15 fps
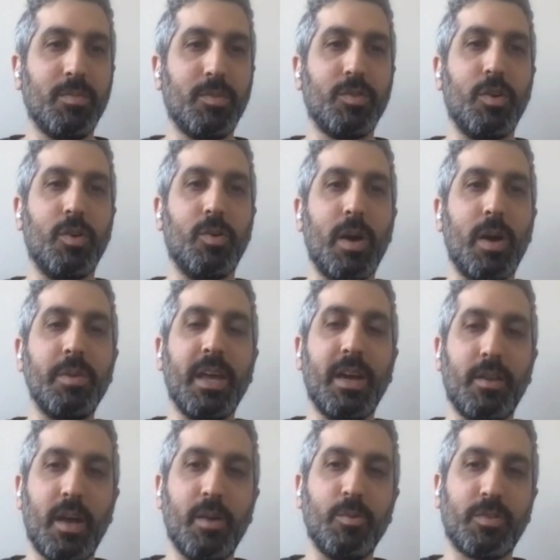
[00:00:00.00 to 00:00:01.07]
So I mean
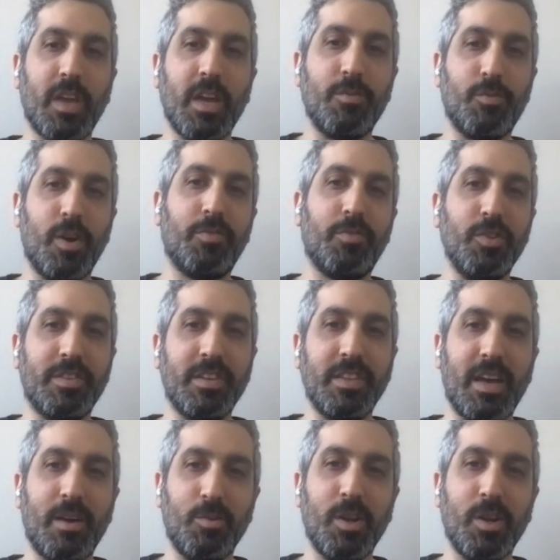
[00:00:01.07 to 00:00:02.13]
that I was kind of
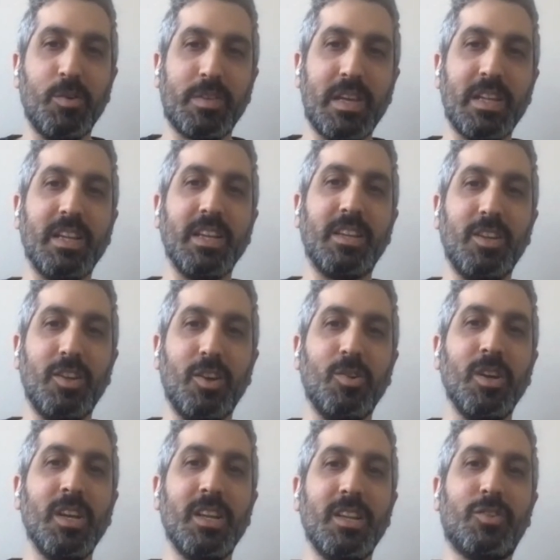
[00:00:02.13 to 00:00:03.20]
referencing that when I was saying like,
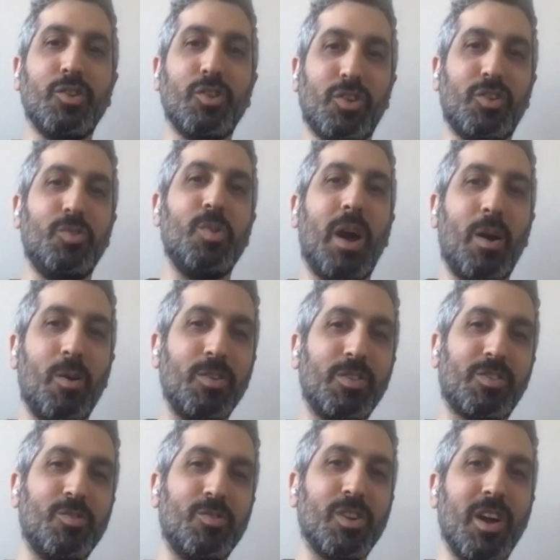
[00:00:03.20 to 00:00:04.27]
took 2
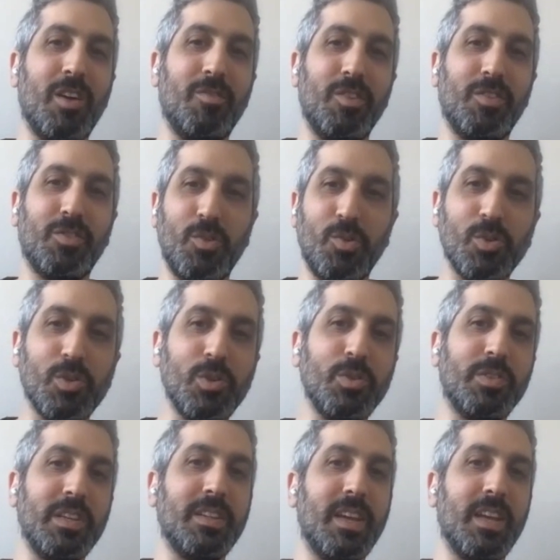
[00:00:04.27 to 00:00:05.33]
hours to recover, so you're
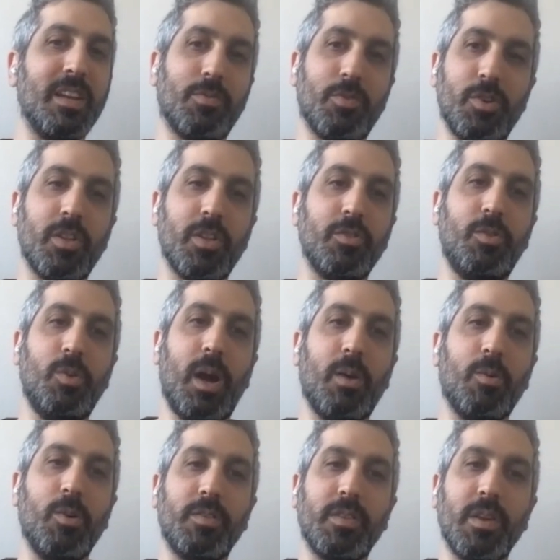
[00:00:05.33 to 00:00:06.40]
losing data for another 2
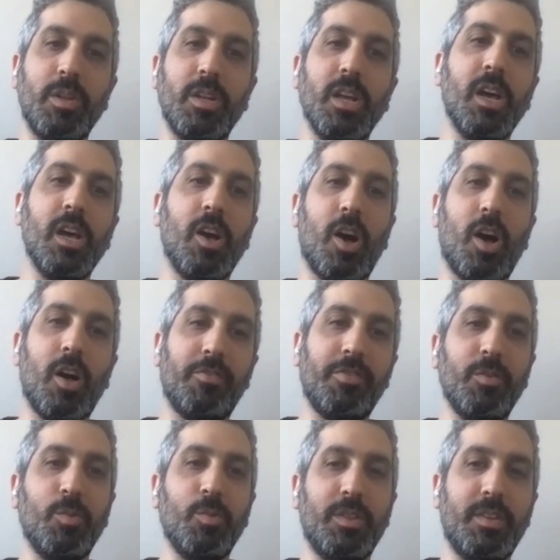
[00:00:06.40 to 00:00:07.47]
hours. I mean,
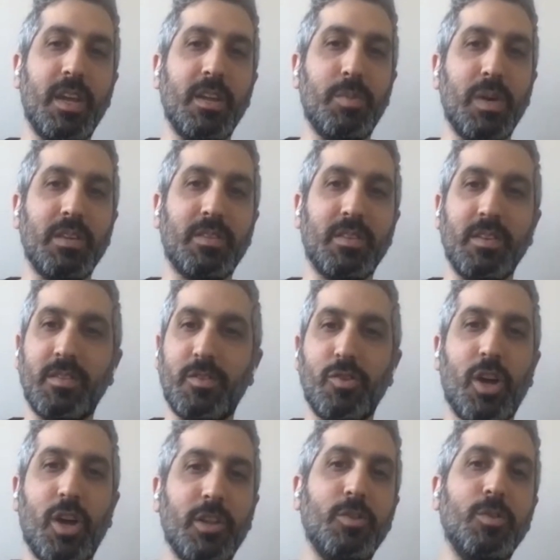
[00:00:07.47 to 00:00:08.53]
often with databases, you're
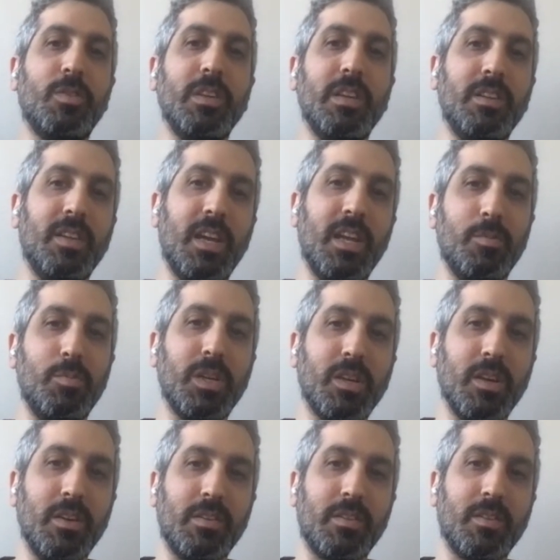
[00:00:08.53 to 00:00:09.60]
not losing data
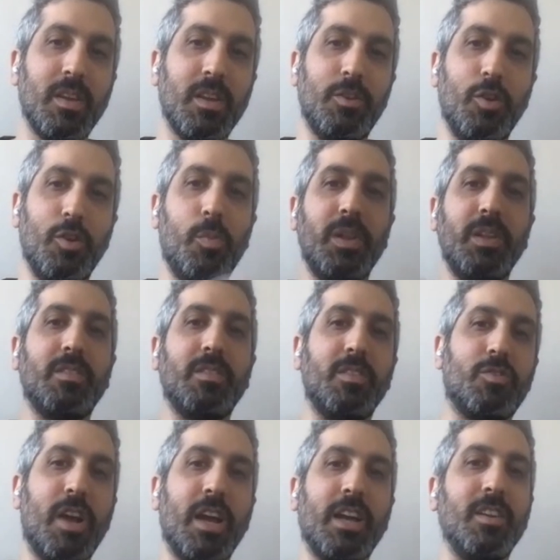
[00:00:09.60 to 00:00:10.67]
because nobody's
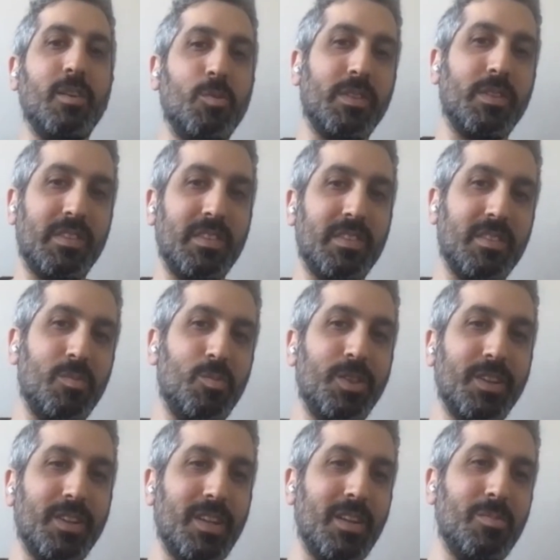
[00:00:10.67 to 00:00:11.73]
interacting with the system
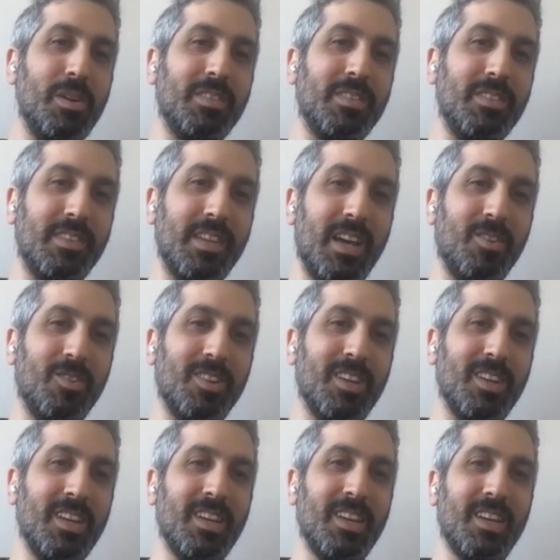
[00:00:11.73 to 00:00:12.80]
when the database is down.
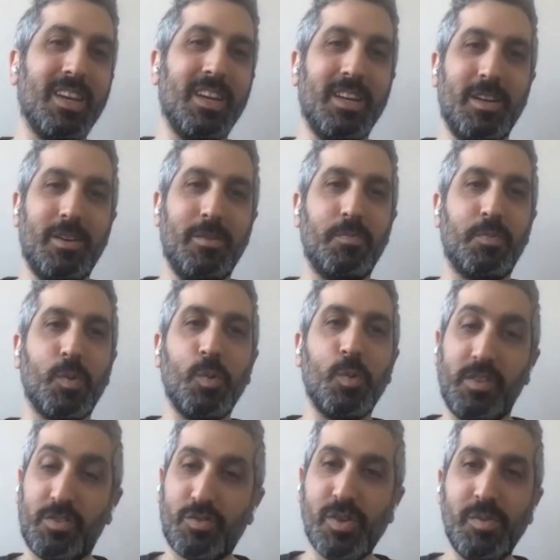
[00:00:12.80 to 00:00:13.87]

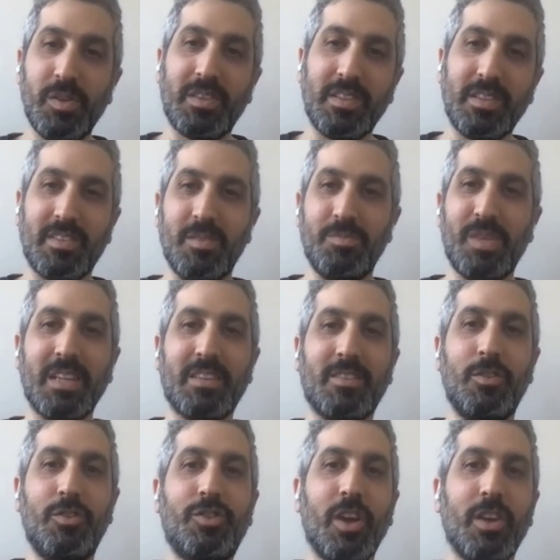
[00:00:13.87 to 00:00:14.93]
With a streaming system,
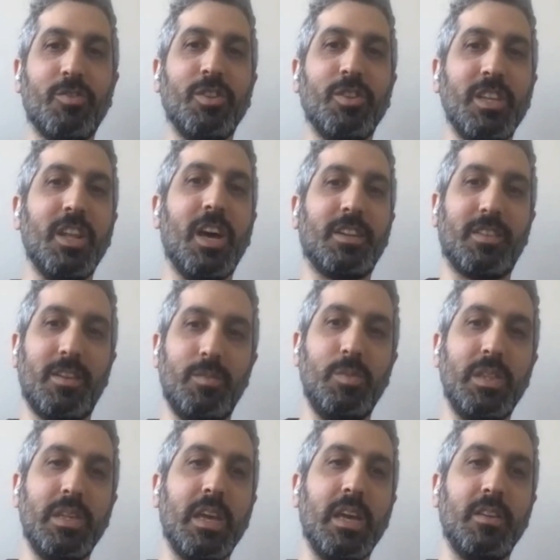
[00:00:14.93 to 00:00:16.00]
that's generally not going to
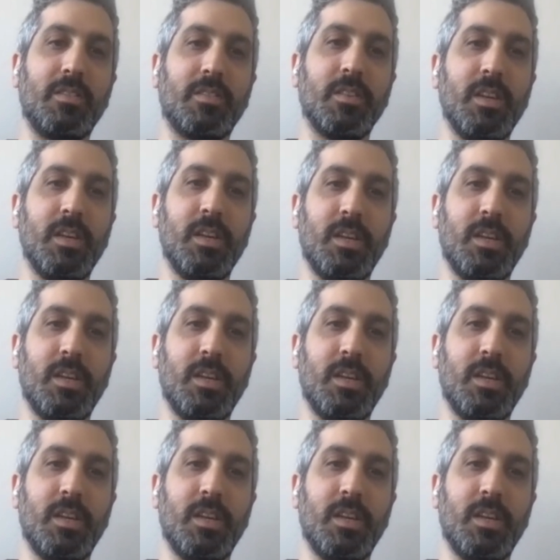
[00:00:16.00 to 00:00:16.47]
be the case.